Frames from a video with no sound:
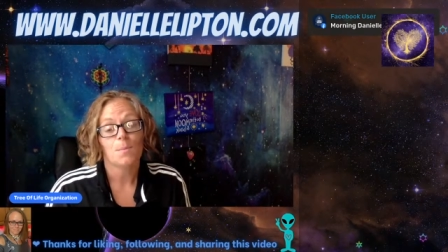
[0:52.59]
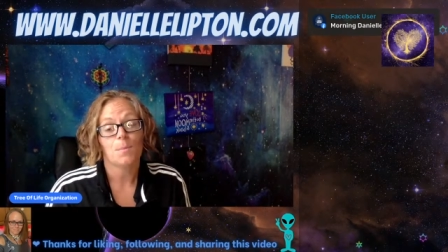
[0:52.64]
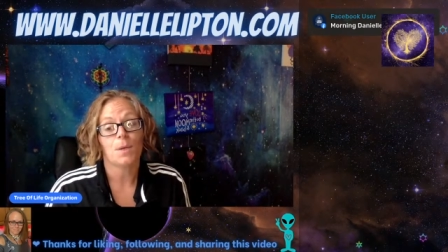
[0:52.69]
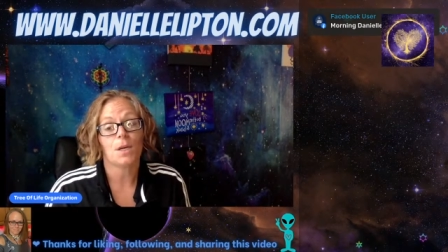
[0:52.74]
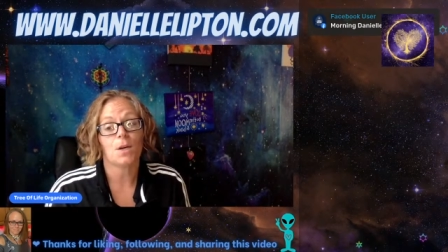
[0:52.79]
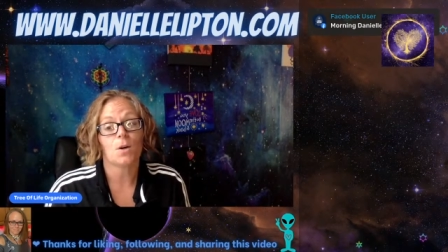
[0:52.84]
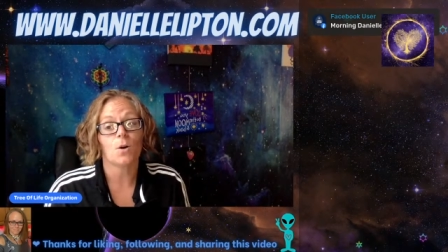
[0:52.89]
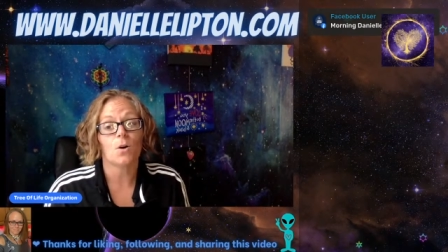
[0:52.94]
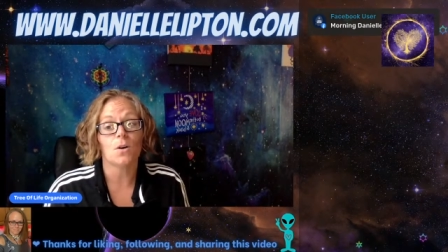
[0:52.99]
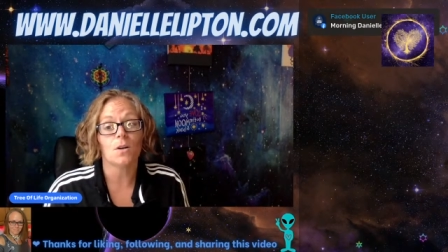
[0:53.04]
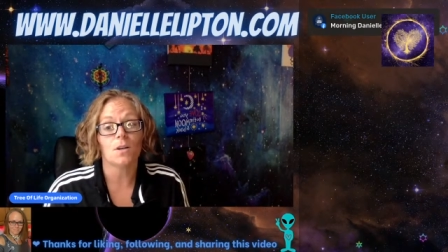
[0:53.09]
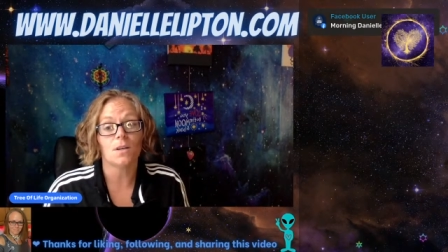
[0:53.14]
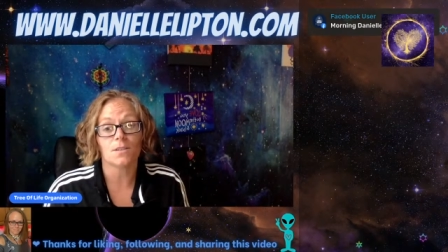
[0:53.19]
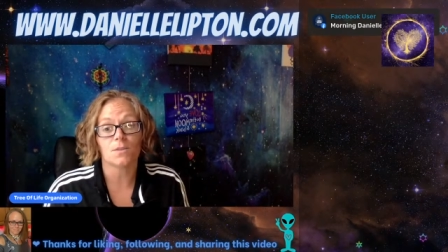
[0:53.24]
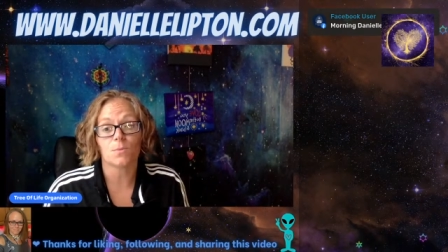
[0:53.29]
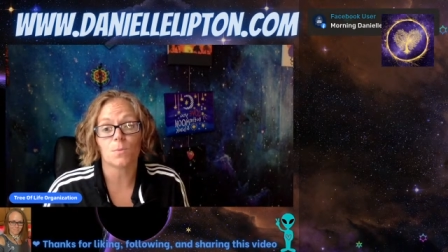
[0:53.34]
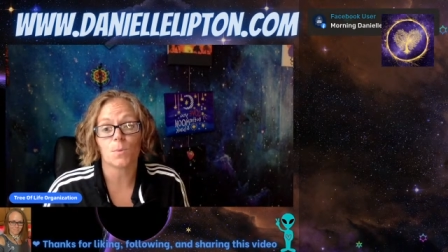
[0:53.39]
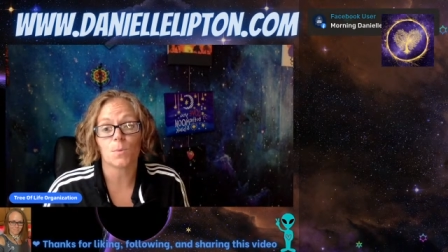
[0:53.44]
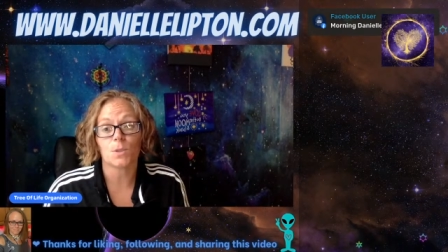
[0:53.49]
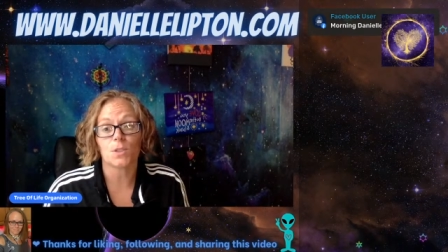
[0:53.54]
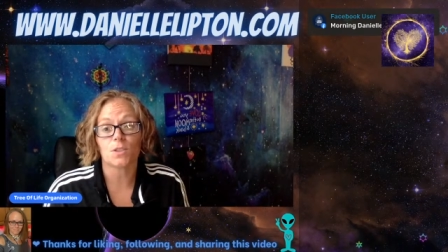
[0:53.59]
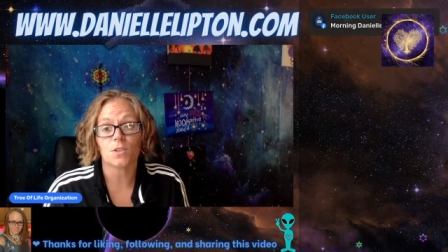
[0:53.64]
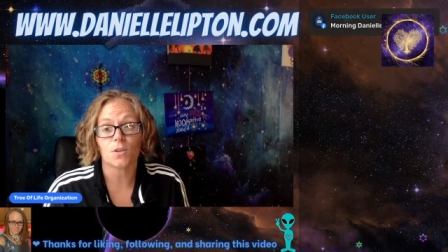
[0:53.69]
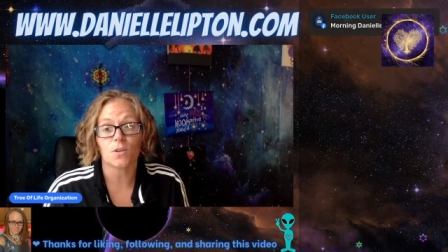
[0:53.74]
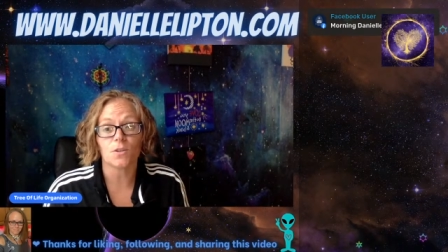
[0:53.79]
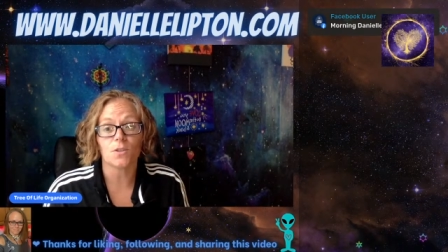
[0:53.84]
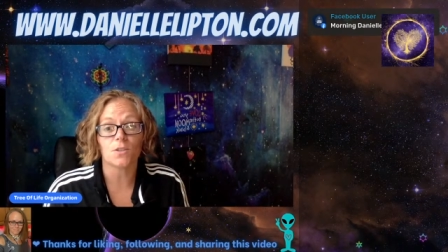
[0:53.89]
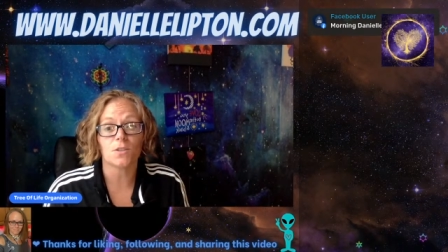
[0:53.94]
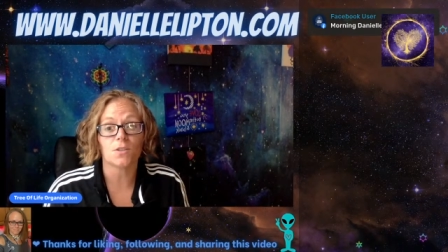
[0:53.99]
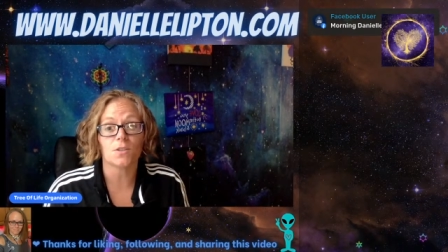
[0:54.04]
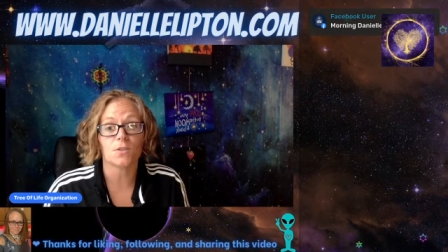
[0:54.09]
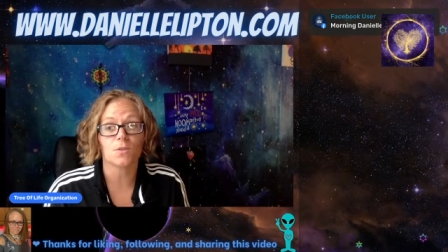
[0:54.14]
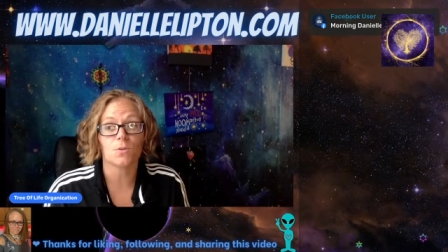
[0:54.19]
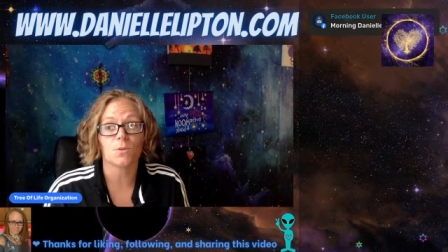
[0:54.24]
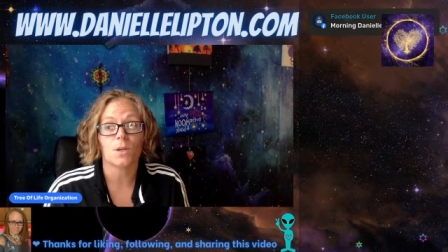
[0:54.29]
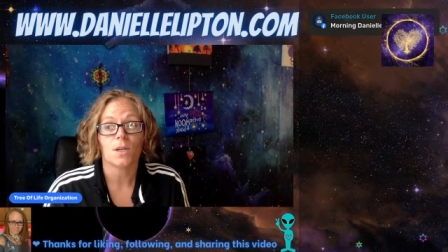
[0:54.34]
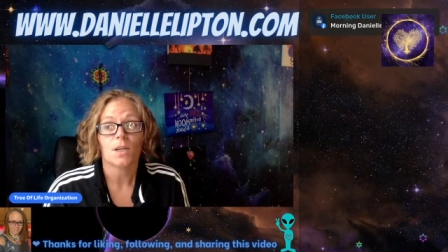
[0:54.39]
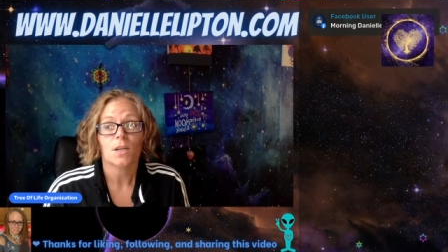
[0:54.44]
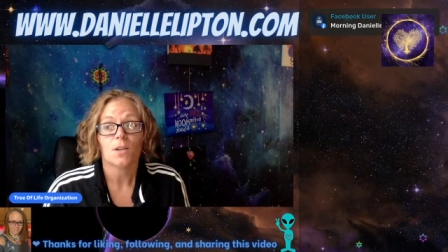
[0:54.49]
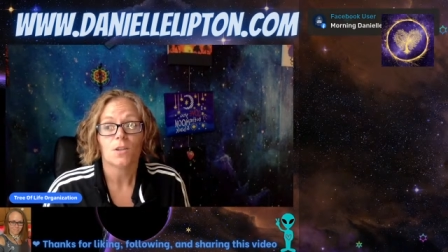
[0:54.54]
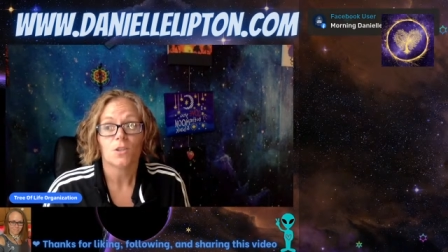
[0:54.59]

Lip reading: because when we start to